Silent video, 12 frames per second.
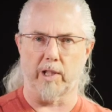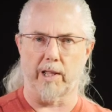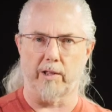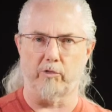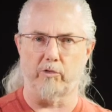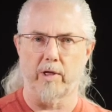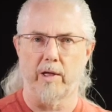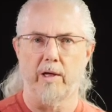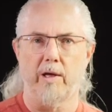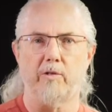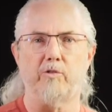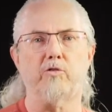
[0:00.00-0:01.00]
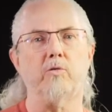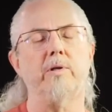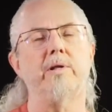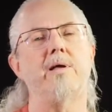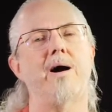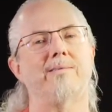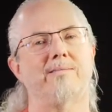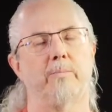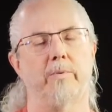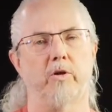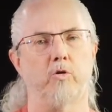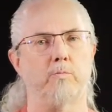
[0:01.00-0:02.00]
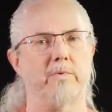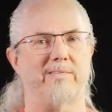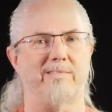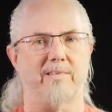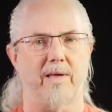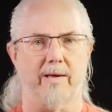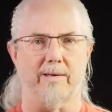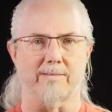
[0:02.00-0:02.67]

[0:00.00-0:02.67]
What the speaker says: lens, and certainly not something you'd mistake